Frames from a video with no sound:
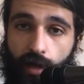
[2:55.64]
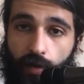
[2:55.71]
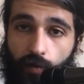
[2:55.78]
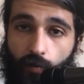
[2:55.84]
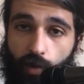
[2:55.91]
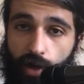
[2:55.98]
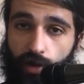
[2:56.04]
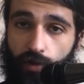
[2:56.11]

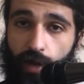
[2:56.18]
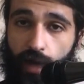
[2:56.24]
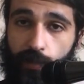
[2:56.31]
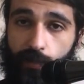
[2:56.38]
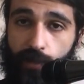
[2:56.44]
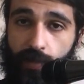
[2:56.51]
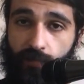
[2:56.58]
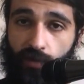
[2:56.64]
Now, when you're
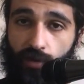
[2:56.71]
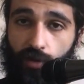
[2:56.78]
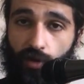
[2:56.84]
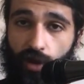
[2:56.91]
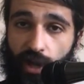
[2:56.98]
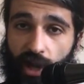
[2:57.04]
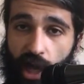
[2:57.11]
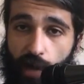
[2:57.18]
at 7,
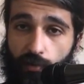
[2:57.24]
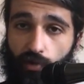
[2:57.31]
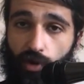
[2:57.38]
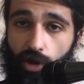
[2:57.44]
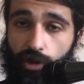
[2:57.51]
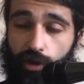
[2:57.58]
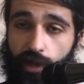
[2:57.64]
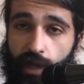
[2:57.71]
you're going to hammer
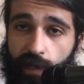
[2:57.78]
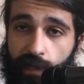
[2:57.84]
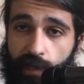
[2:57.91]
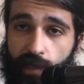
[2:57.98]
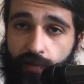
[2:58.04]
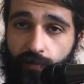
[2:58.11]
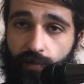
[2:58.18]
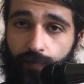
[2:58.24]
on 9,
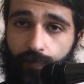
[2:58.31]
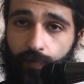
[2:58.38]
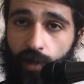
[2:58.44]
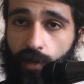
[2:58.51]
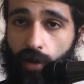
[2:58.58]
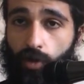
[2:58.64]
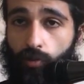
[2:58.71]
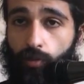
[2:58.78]
11,
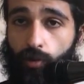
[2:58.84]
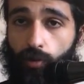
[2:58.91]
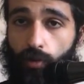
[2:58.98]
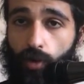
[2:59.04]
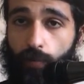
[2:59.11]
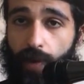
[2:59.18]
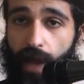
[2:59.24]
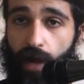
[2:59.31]
and then you
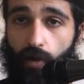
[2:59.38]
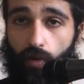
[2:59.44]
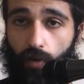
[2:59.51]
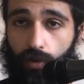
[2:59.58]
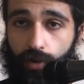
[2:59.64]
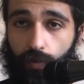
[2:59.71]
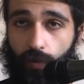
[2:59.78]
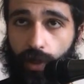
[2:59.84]
pull back
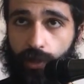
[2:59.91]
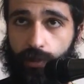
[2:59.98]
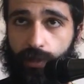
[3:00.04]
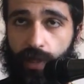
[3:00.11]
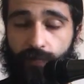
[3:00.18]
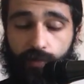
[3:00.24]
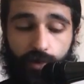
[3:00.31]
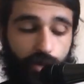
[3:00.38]
all the way to
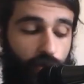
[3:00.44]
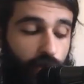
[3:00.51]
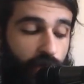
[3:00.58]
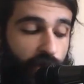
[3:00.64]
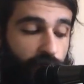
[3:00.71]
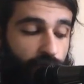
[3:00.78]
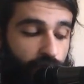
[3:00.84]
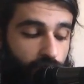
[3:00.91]
7. So
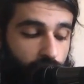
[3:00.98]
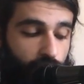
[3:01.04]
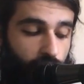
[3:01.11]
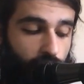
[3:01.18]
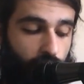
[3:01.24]
we have.